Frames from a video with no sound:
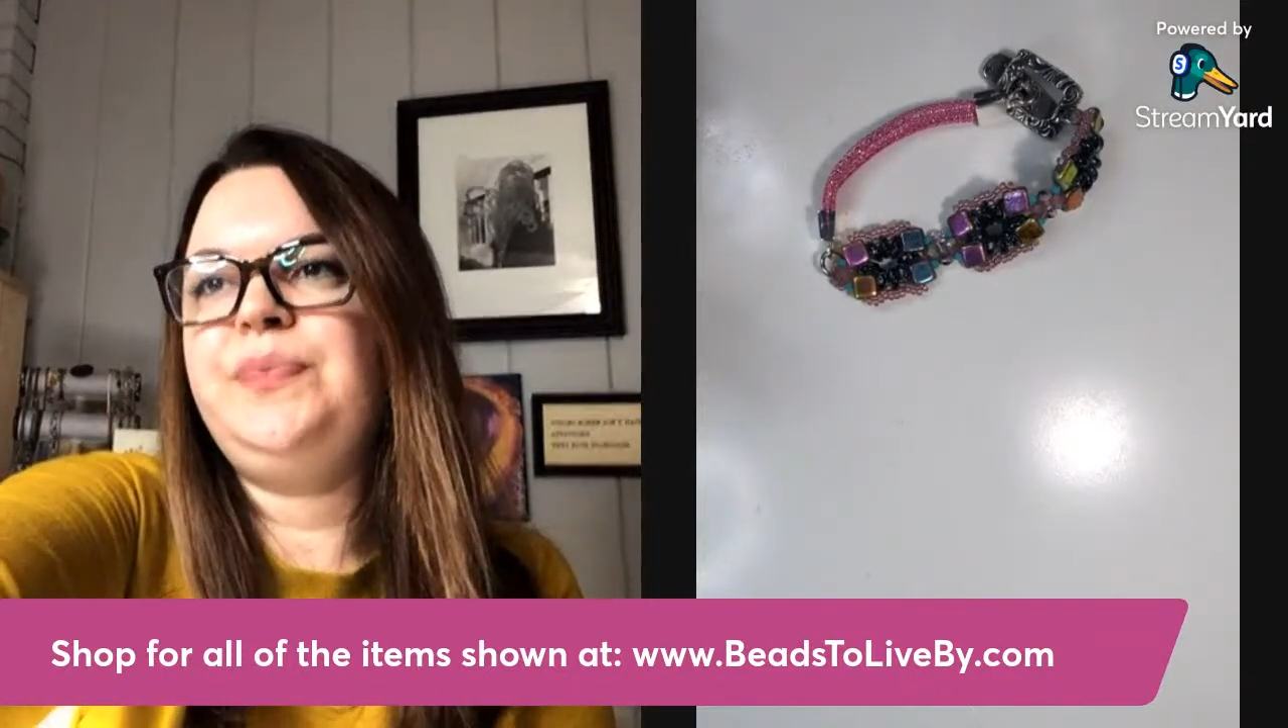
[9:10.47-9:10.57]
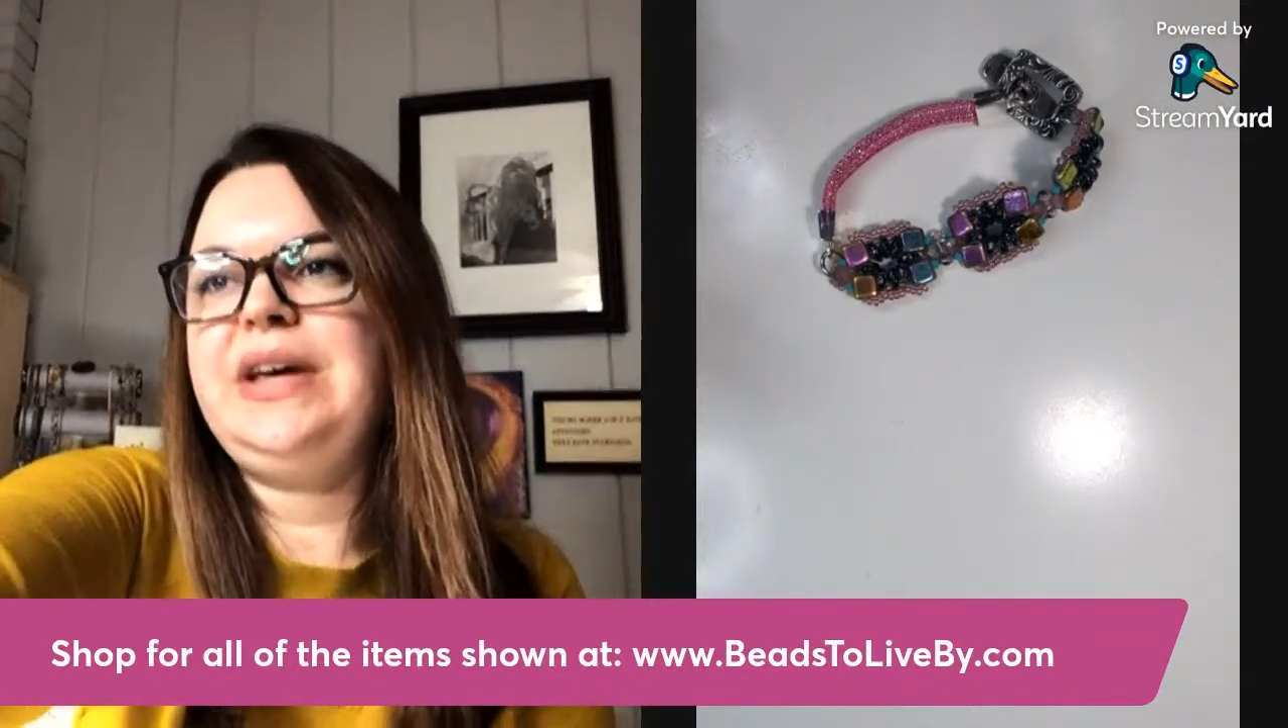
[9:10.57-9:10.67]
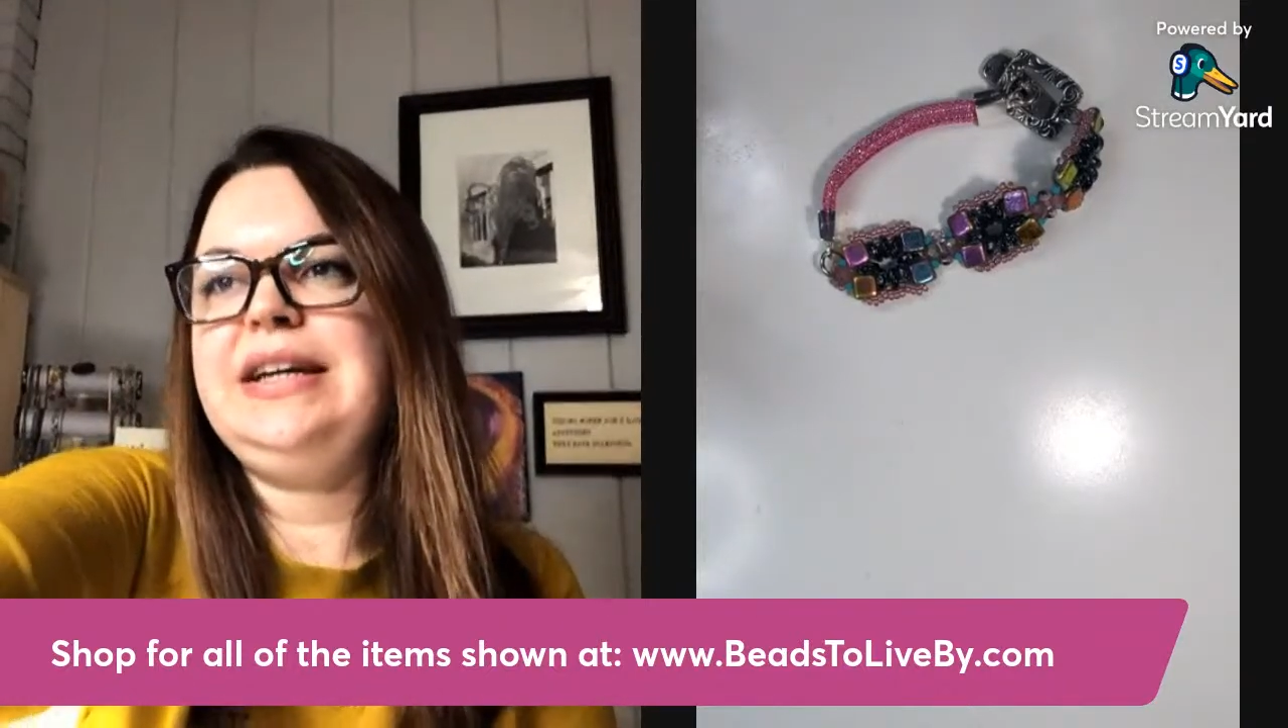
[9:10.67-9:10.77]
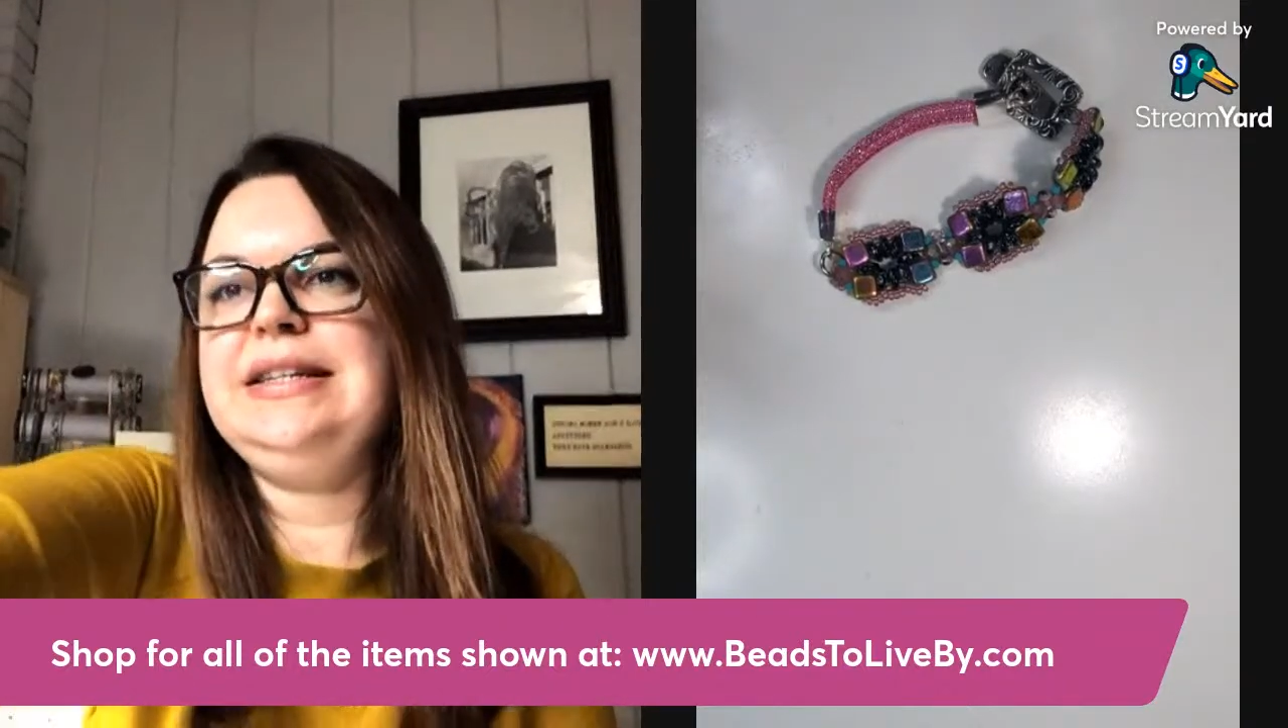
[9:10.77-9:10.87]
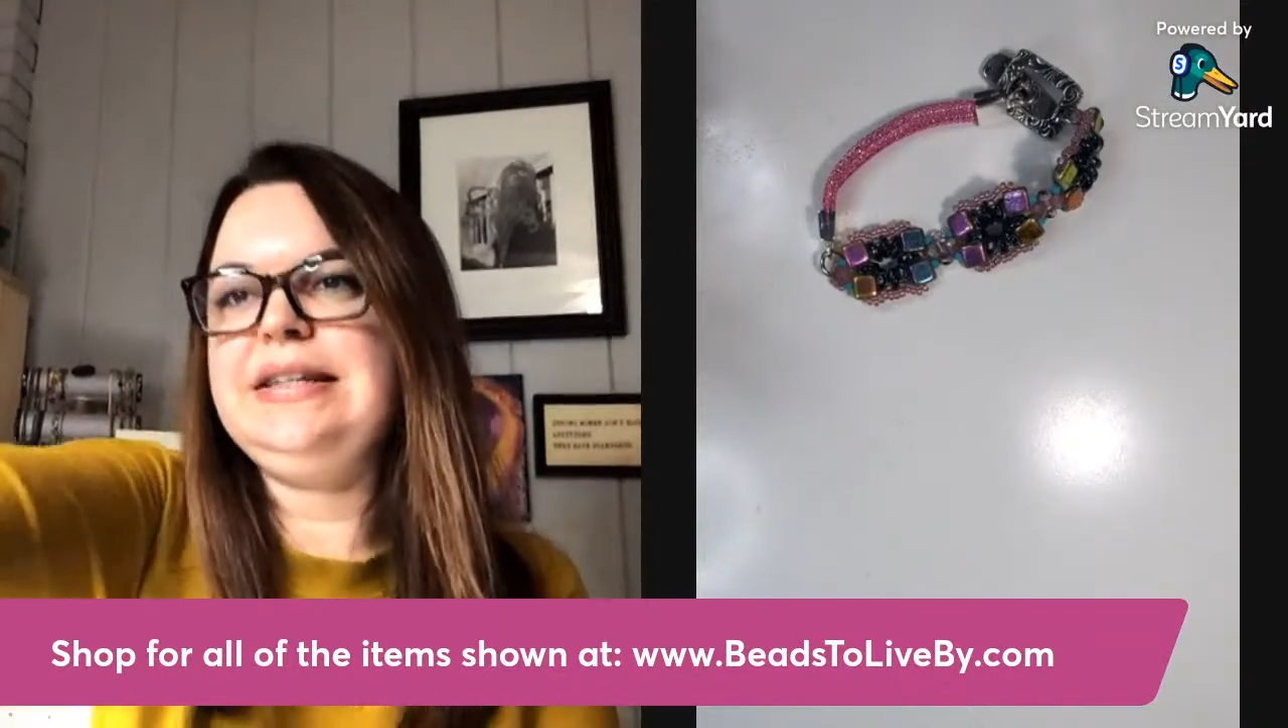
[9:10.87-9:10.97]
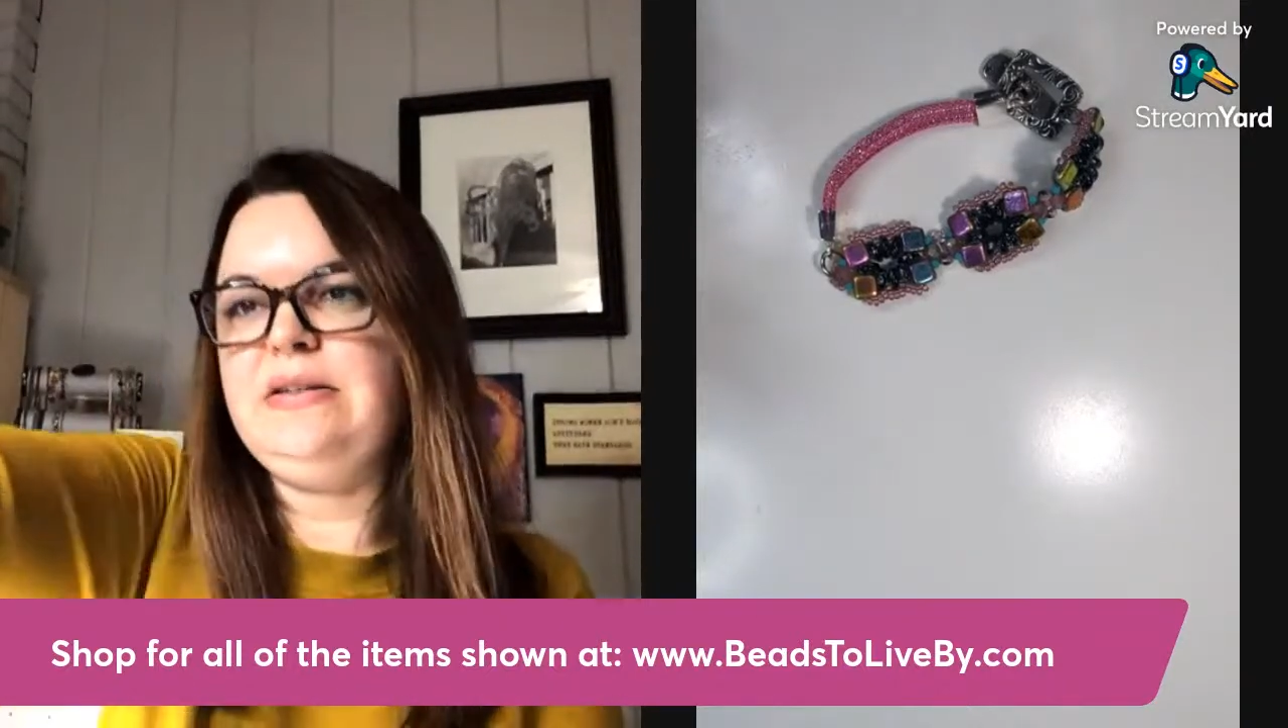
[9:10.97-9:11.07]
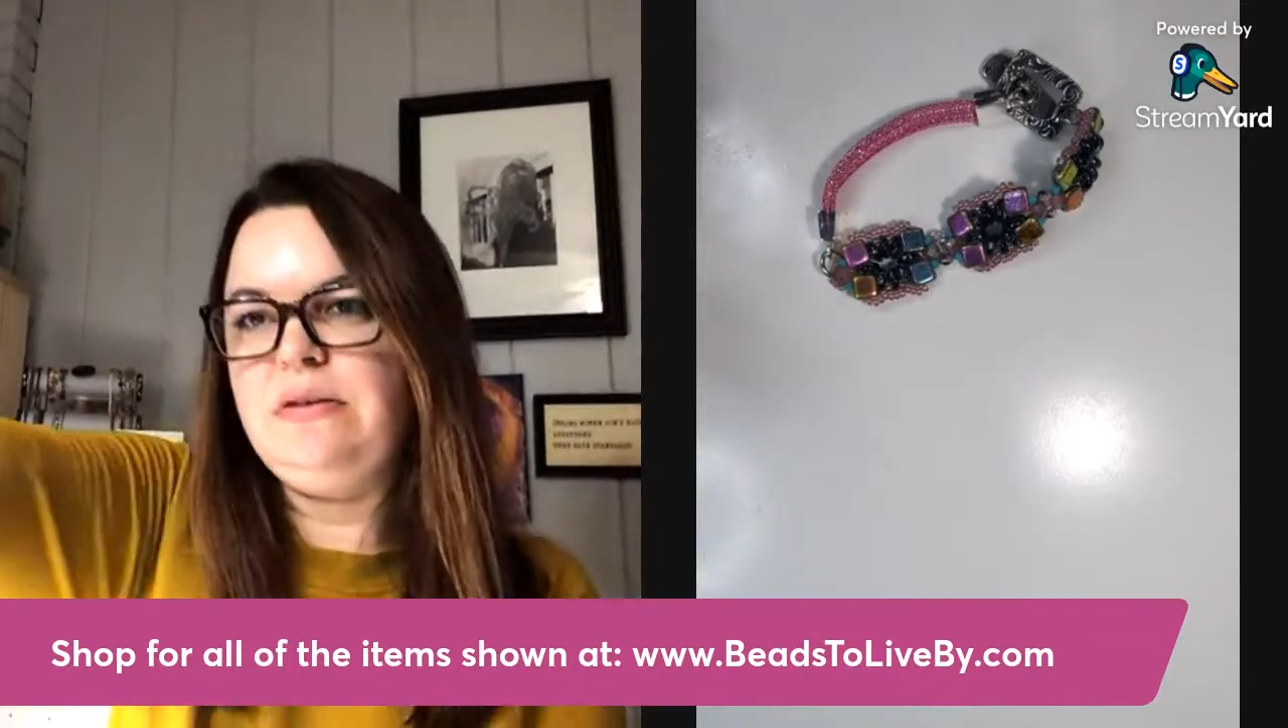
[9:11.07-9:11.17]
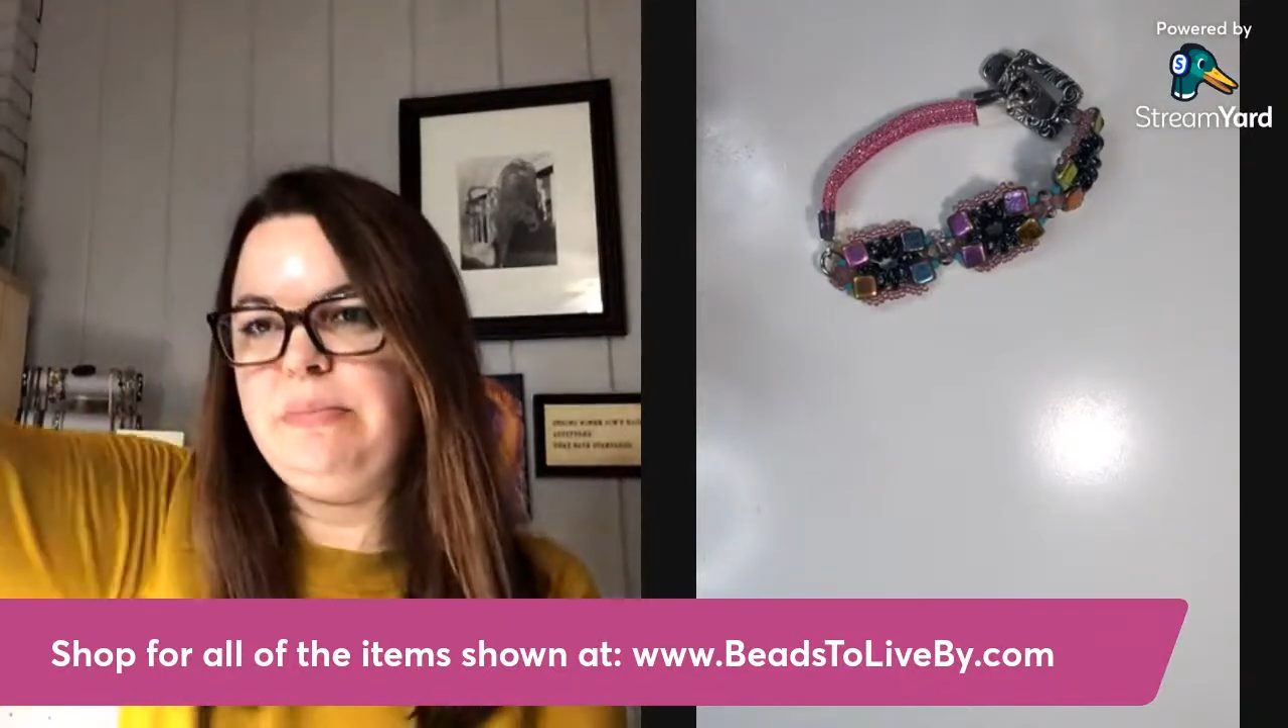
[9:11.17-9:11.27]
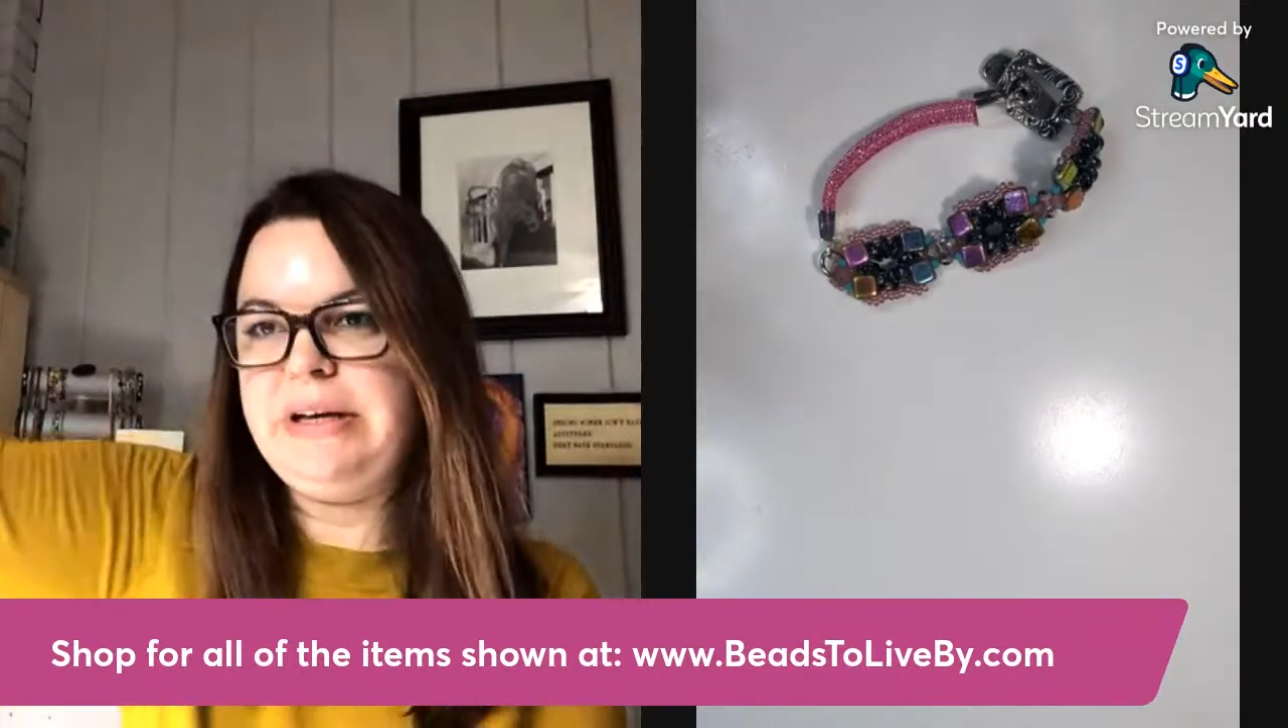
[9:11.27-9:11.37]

ideal,